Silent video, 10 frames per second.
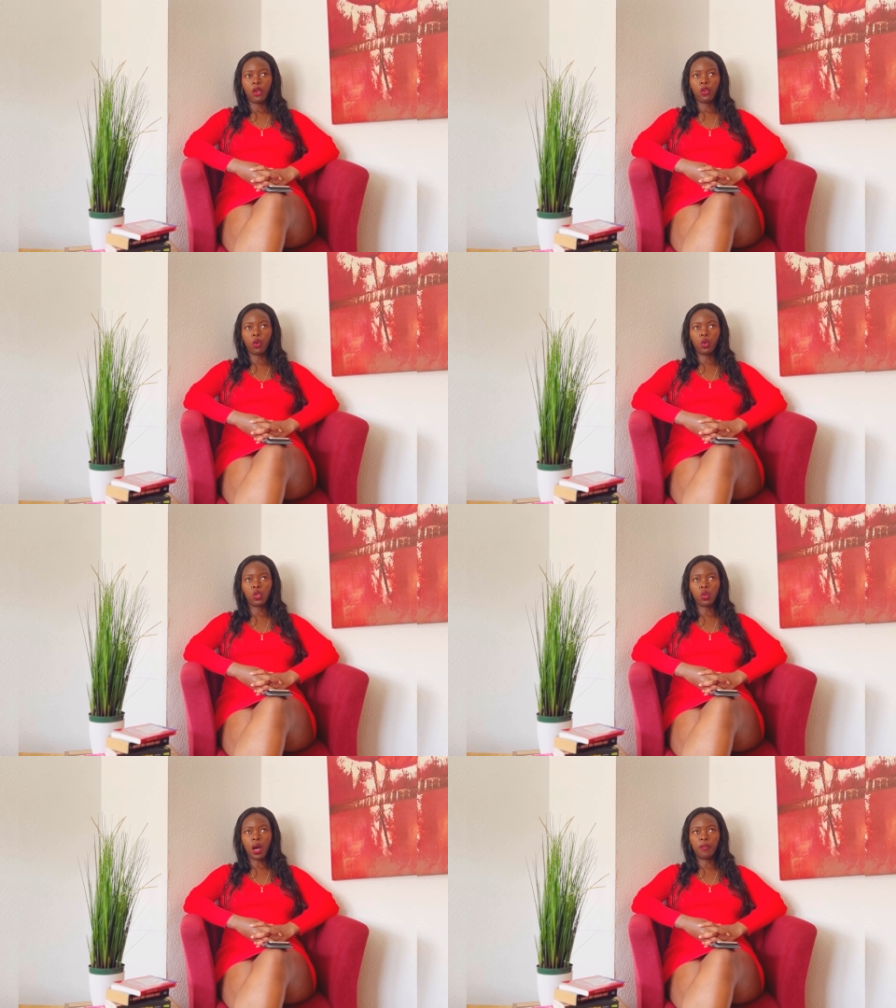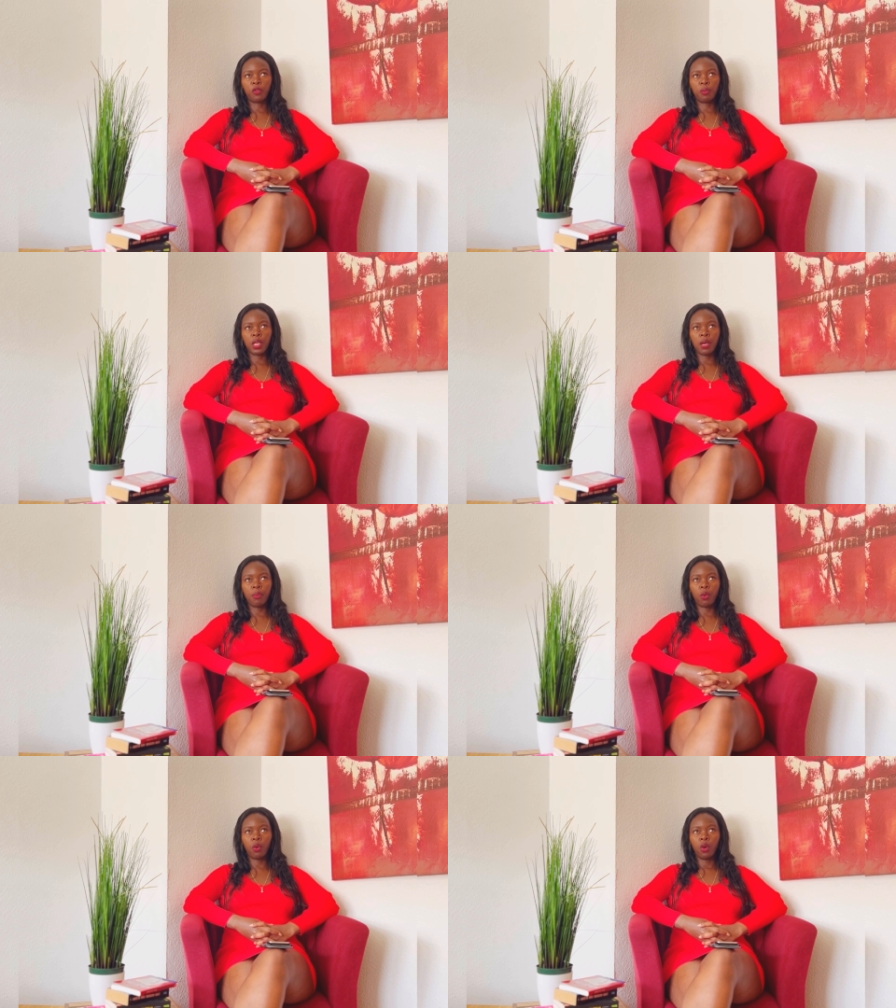you also have to be
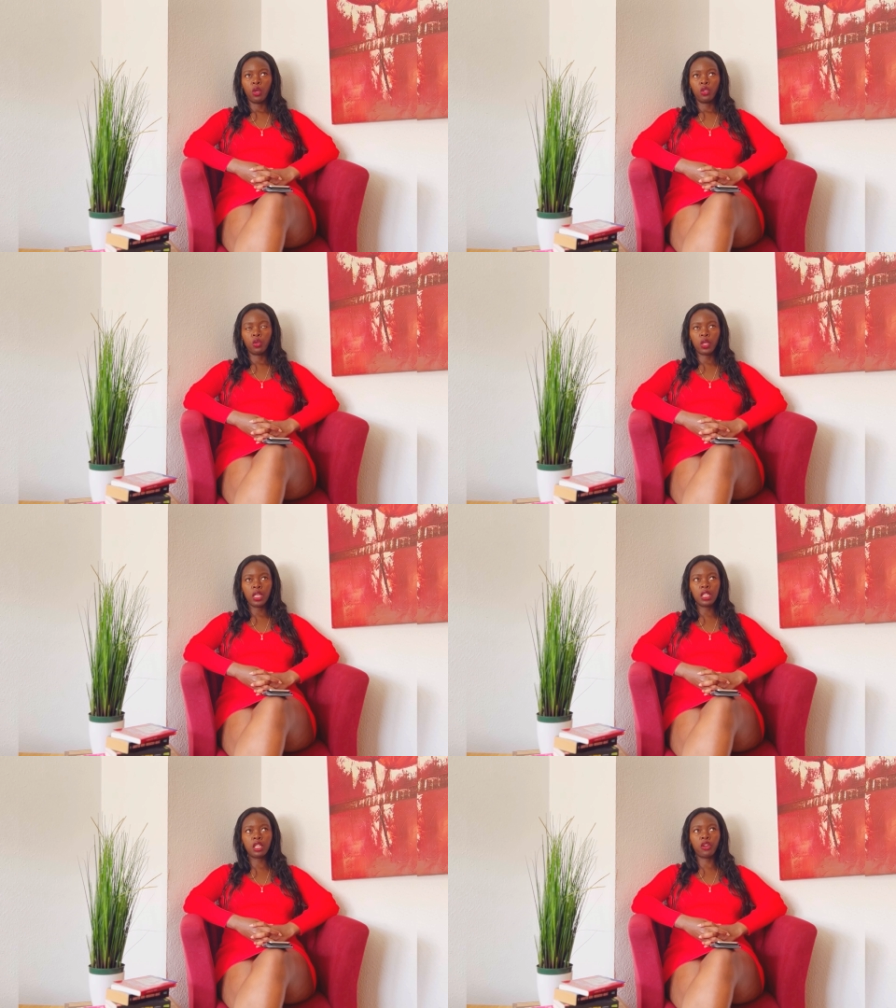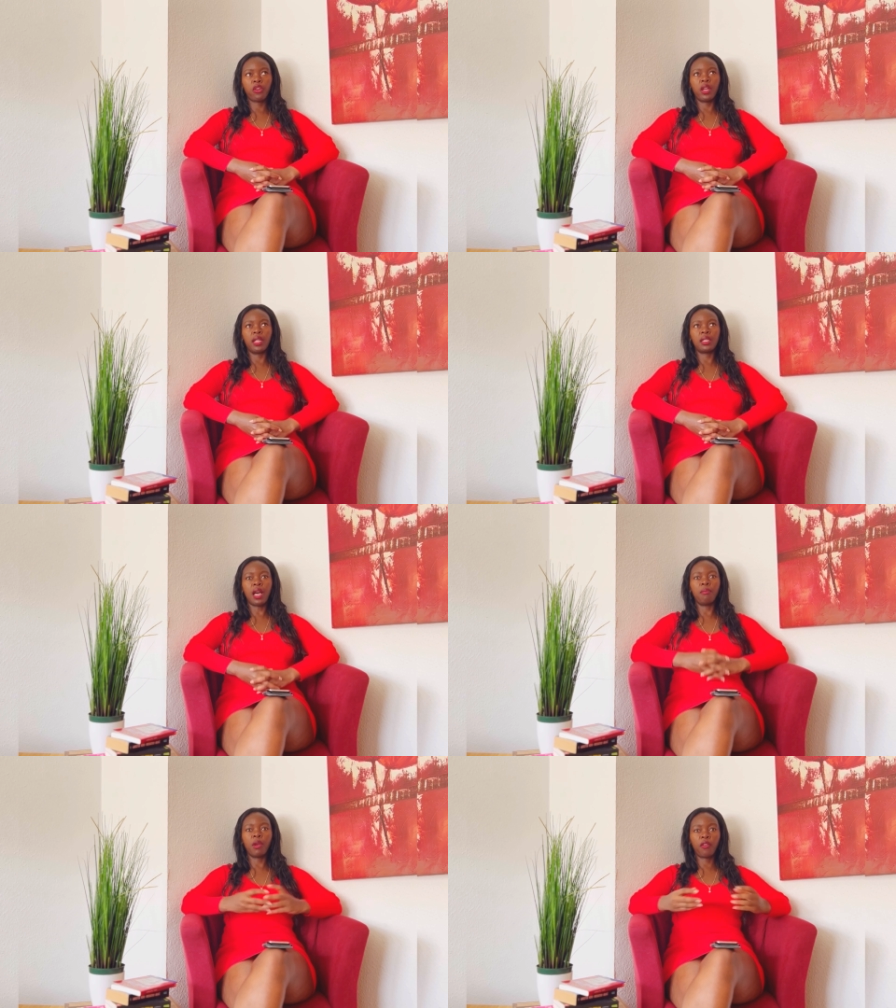able to integrate
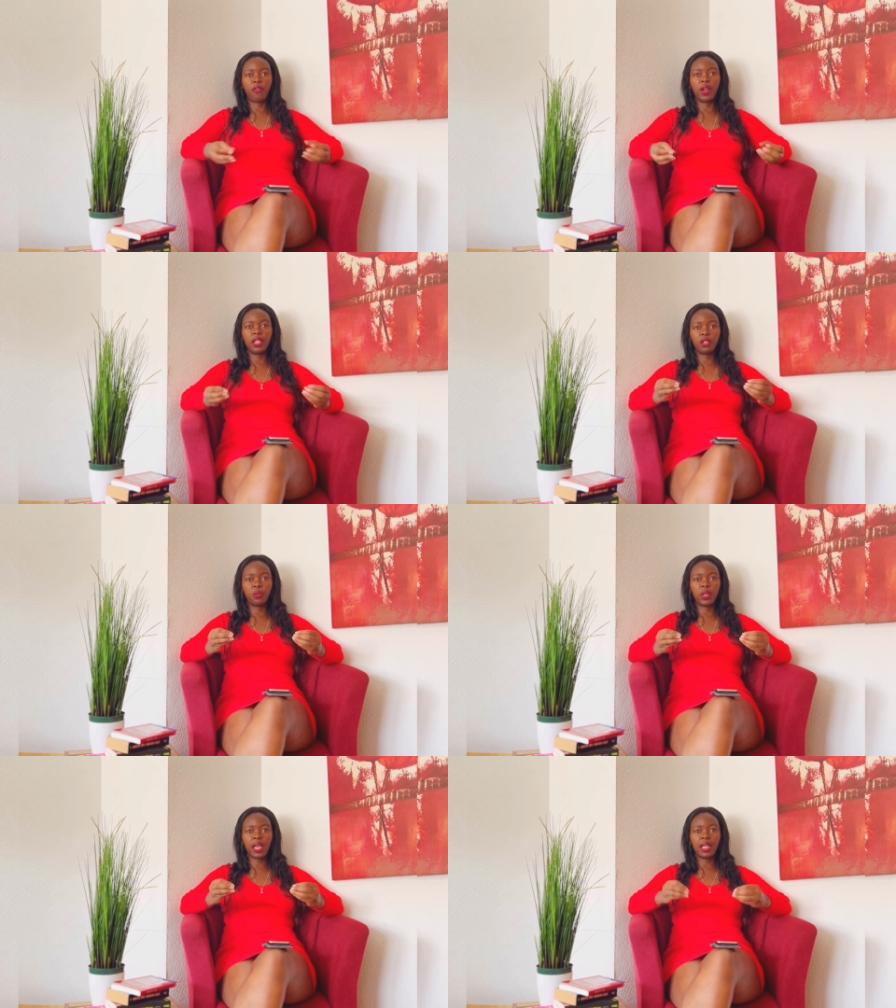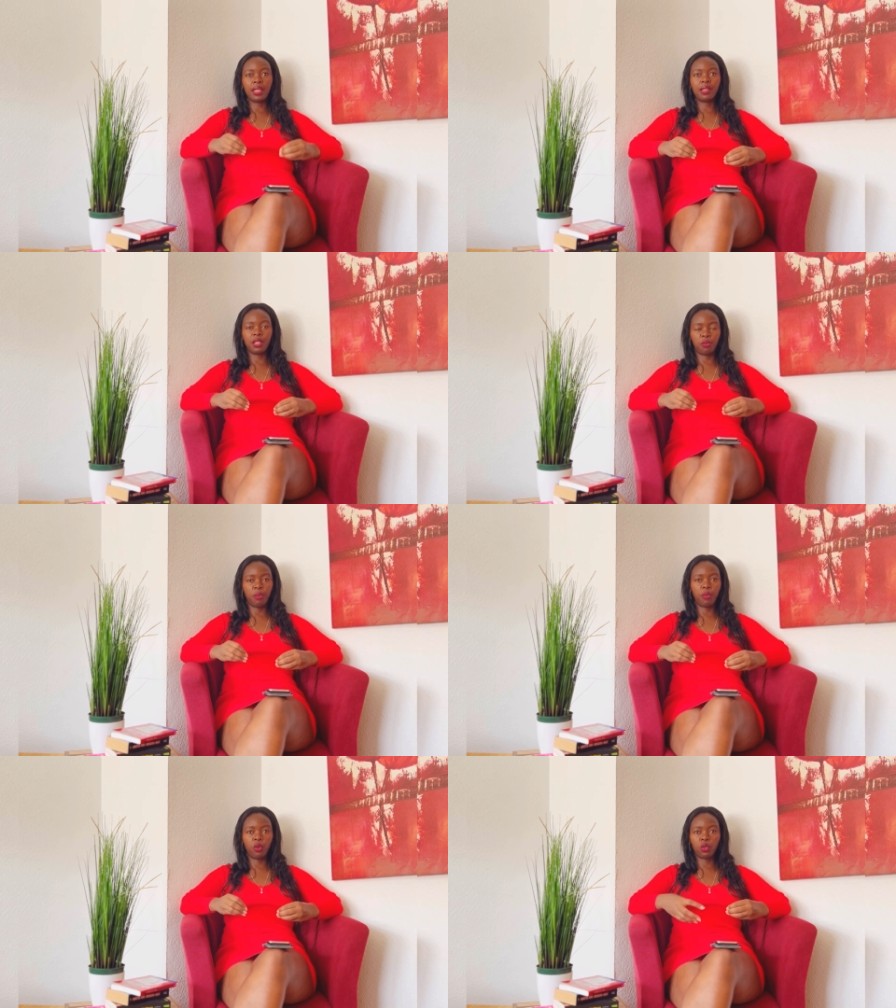and make friends with the indigenous
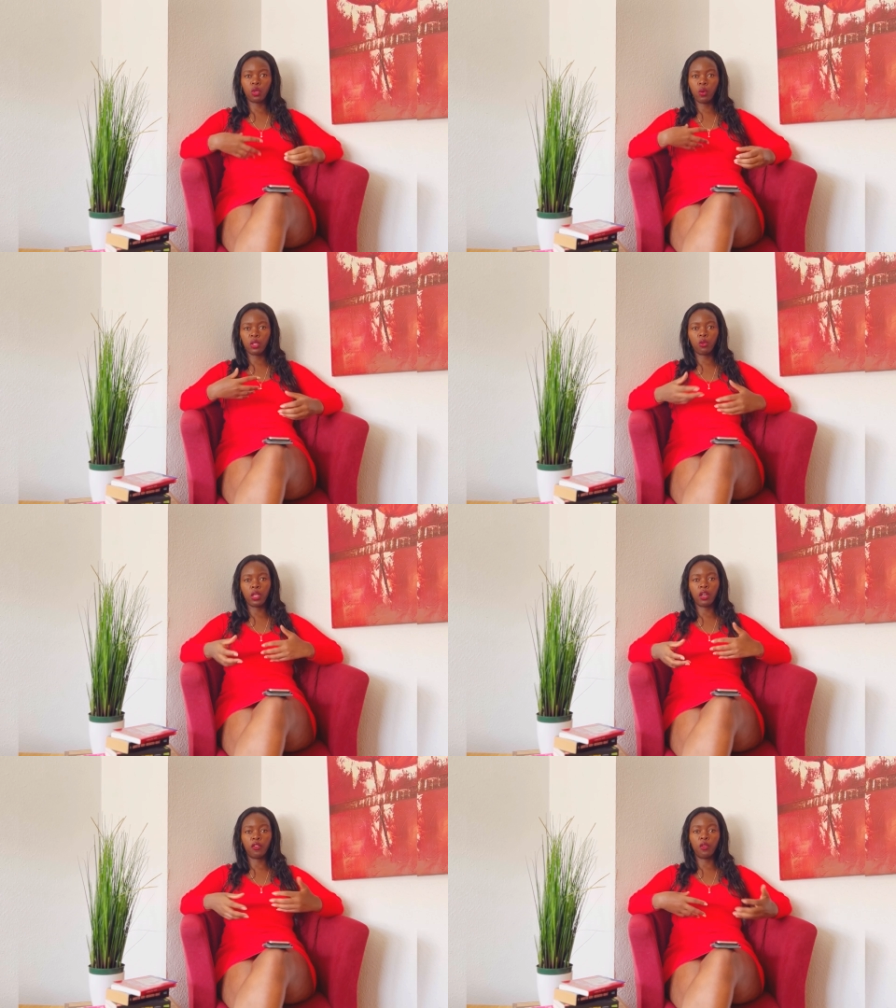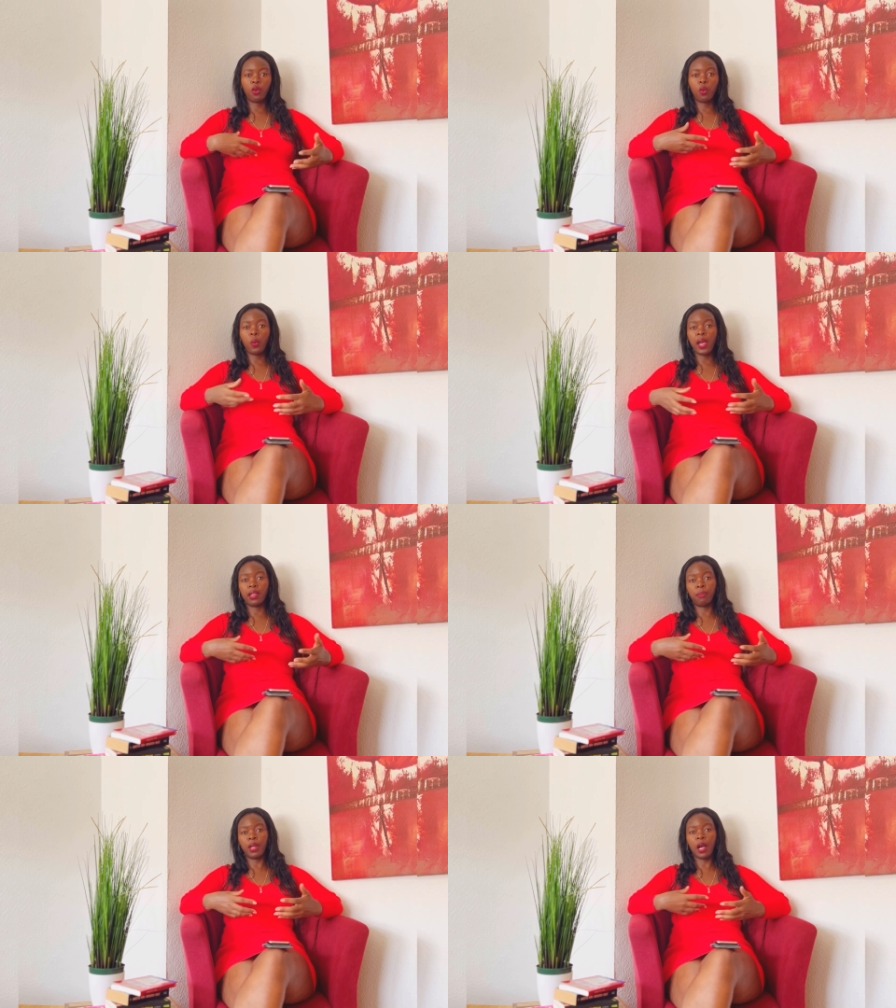people, not always looking out for or where
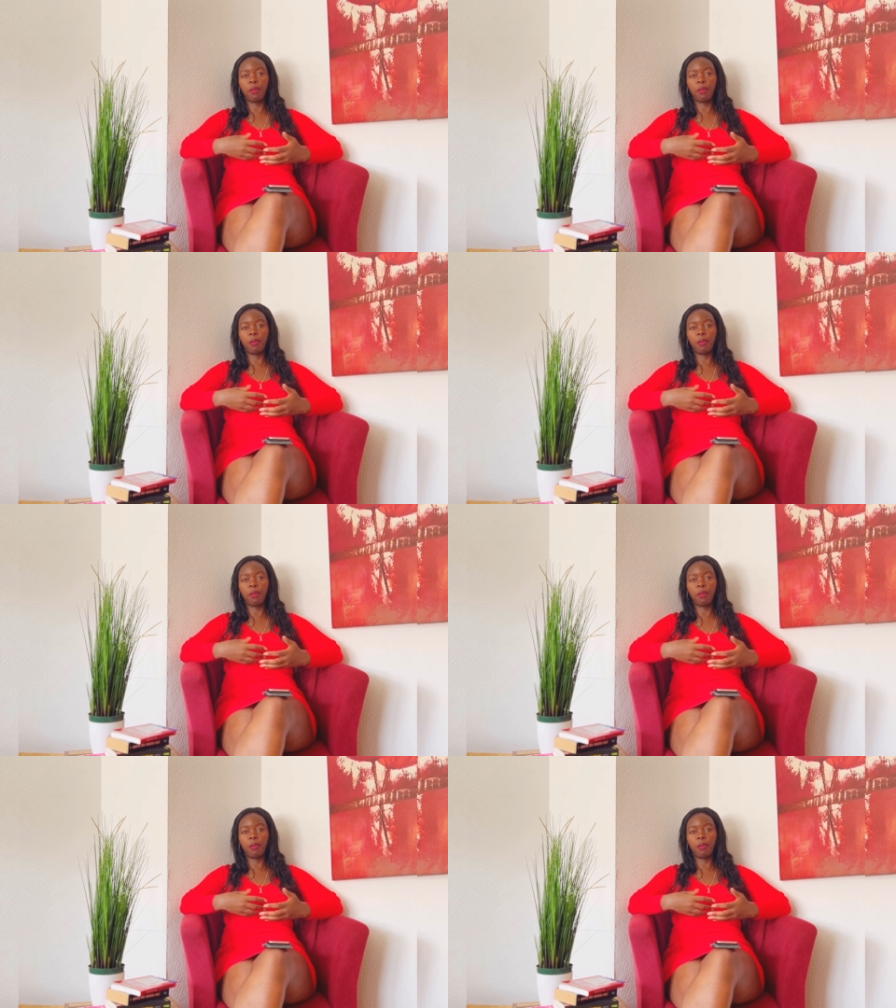the black